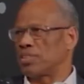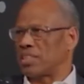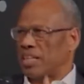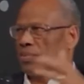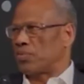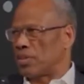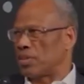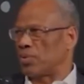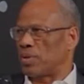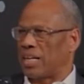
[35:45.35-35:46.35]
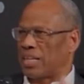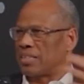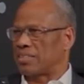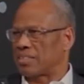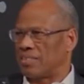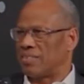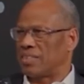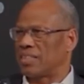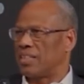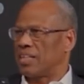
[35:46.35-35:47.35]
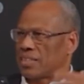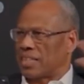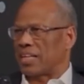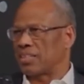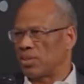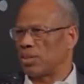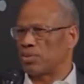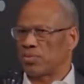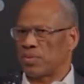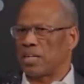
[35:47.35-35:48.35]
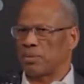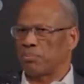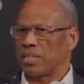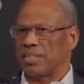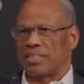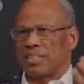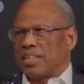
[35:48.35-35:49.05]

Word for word: a day for a little while and so on, then I'll know how to fly a plane.